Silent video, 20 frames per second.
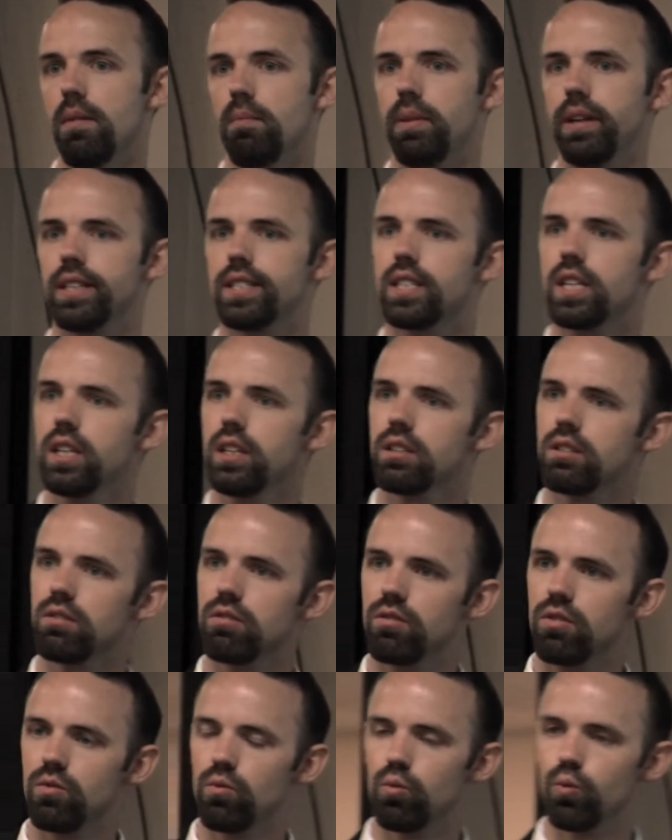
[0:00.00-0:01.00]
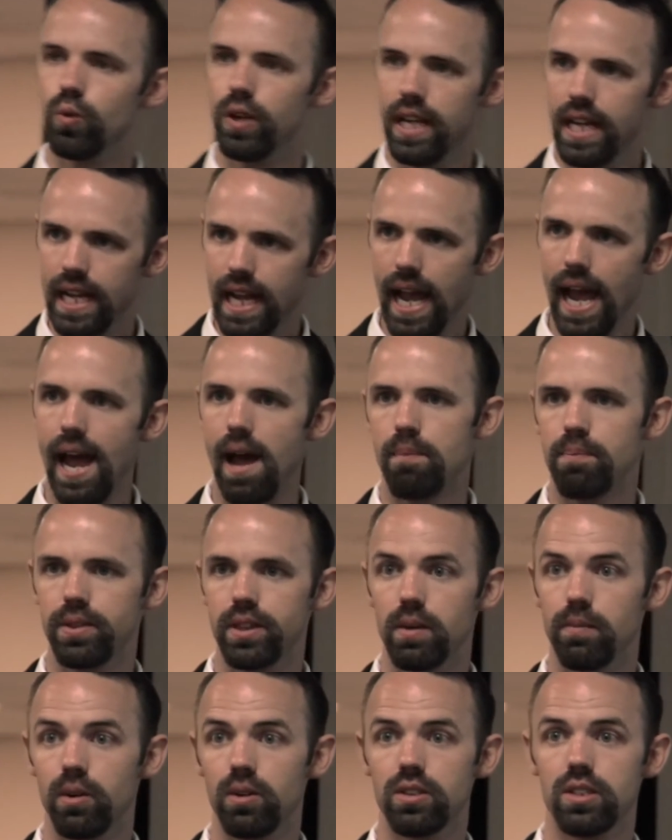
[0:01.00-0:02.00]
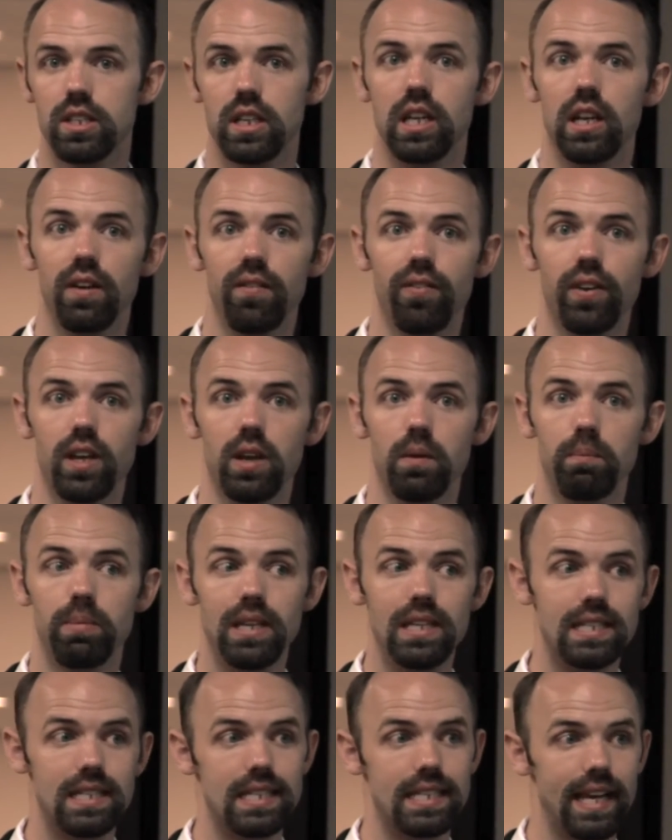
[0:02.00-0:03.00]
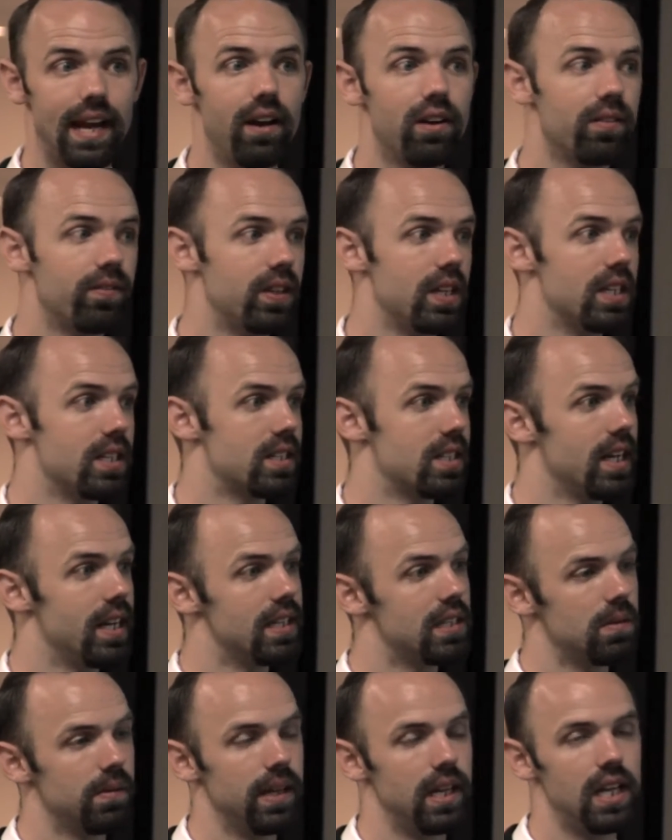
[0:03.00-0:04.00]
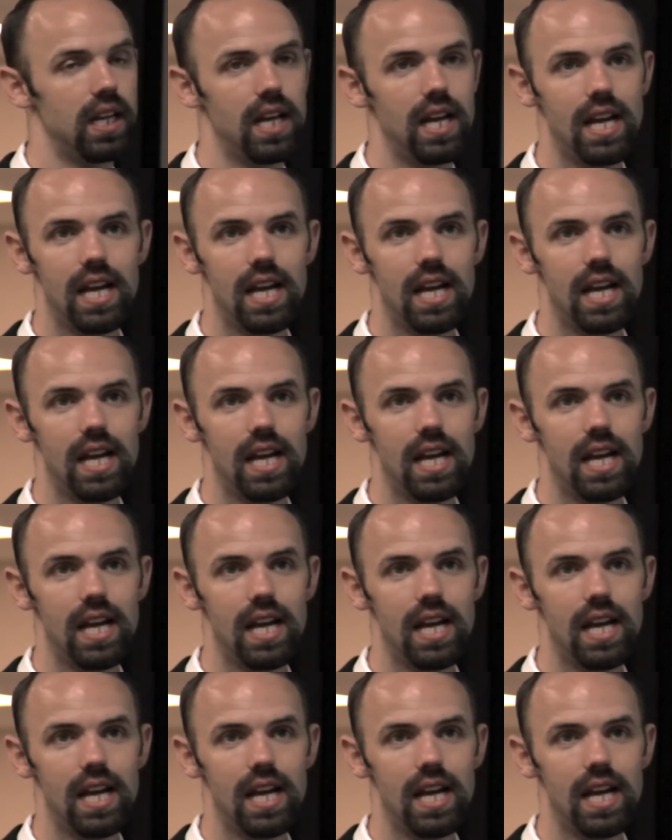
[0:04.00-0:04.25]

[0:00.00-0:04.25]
but it's going to recap the most significant pieces out of the assessment,